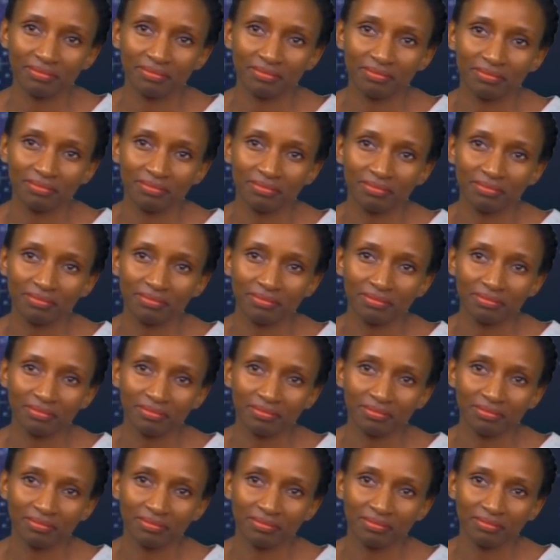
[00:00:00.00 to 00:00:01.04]

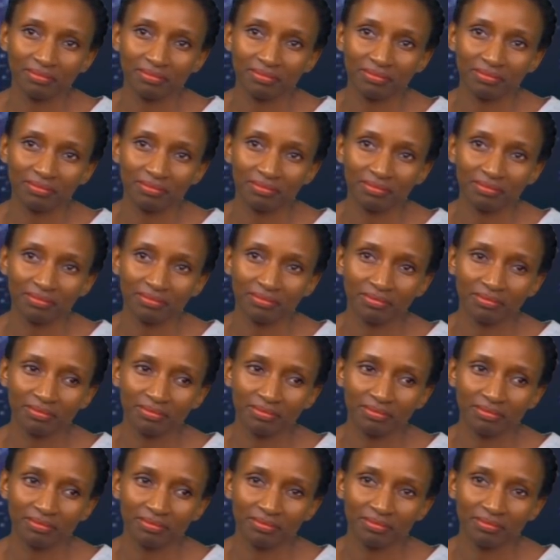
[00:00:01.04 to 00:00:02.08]

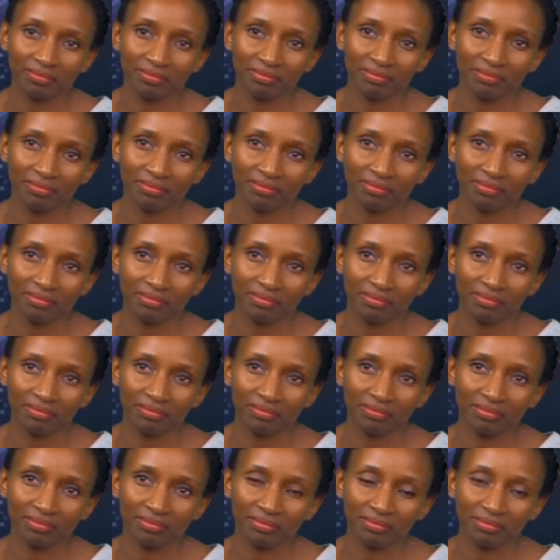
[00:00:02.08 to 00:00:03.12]

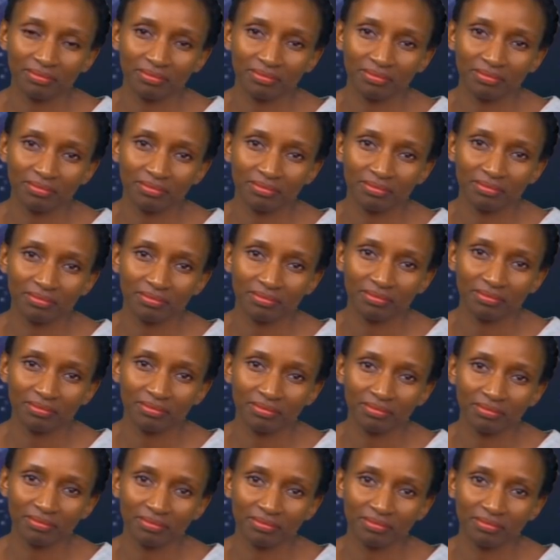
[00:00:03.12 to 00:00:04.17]

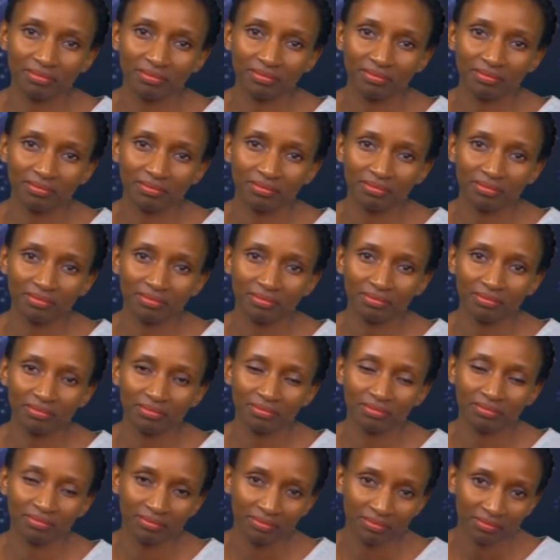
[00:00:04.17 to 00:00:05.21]

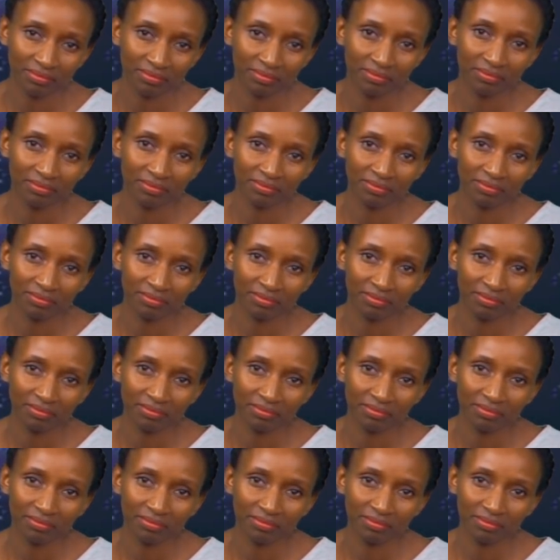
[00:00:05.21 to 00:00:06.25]

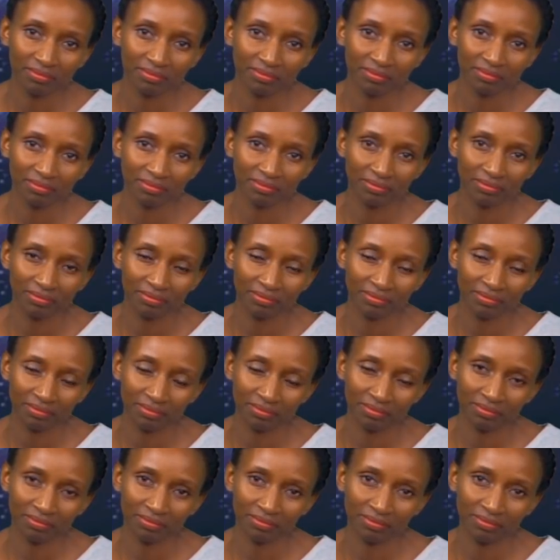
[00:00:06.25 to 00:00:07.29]

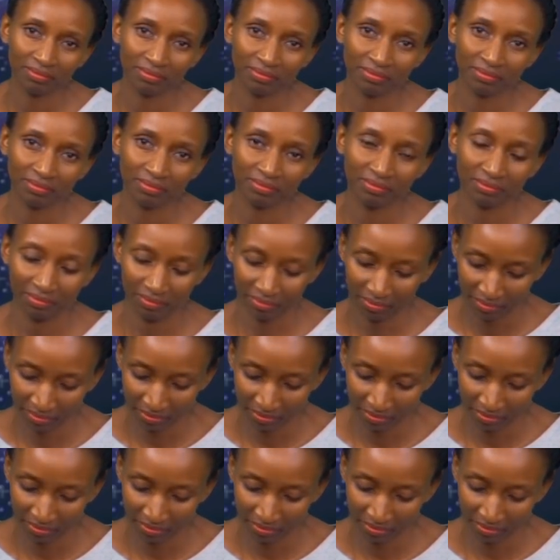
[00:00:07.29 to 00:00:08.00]
(silent)